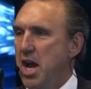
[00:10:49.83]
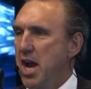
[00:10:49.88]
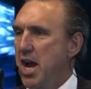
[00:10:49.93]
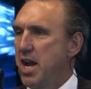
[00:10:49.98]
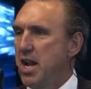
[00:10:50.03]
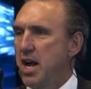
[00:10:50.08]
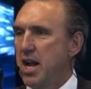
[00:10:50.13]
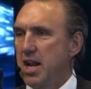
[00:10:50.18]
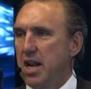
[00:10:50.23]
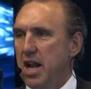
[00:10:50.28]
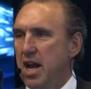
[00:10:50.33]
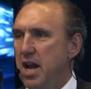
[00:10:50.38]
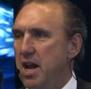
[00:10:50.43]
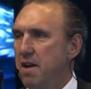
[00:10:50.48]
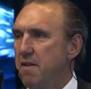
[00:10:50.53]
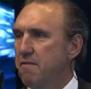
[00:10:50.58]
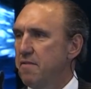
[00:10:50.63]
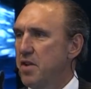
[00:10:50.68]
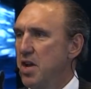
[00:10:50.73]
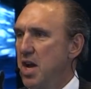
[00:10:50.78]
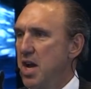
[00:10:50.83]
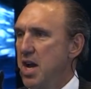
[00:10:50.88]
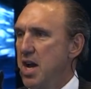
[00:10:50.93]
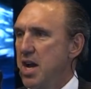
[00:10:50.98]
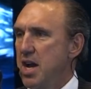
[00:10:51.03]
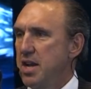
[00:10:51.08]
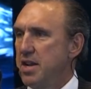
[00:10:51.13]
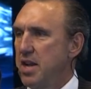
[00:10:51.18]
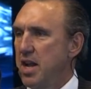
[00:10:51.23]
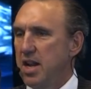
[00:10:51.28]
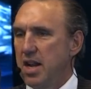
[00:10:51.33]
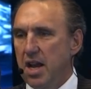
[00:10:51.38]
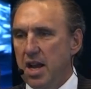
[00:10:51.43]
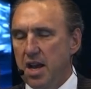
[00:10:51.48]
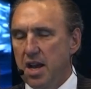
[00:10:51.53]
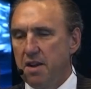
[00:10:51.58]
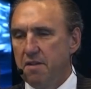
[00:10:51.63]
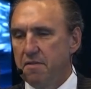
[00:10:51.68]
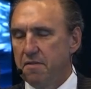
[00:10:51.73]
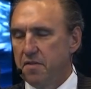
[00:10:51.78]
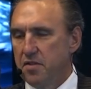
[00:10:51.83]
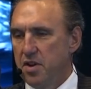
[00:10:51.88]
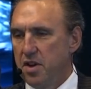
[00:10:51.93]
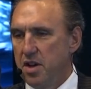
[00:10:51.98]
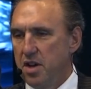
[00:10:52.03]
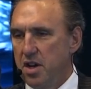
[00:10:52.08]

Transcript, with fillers: And I laughed and I laughed